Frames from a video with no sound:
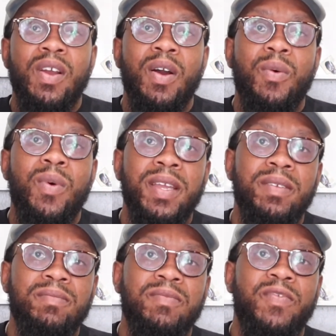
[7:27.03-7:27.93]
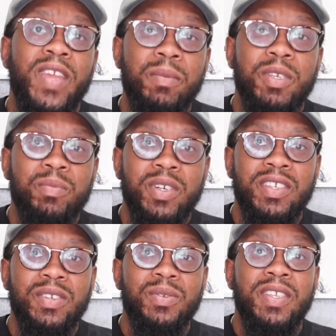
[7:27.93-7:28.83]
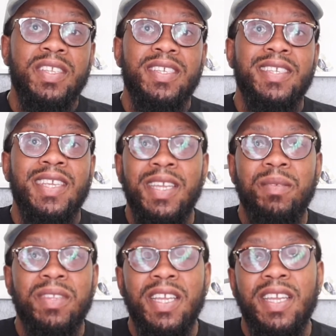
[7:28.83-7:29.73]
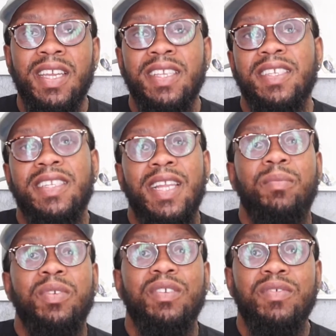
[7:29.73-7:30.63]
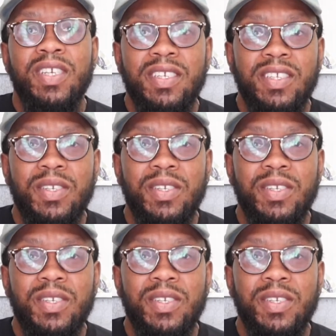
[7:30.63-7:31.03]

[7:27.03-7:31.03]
a white famous person who did the same thing and gets a slap on the wrist.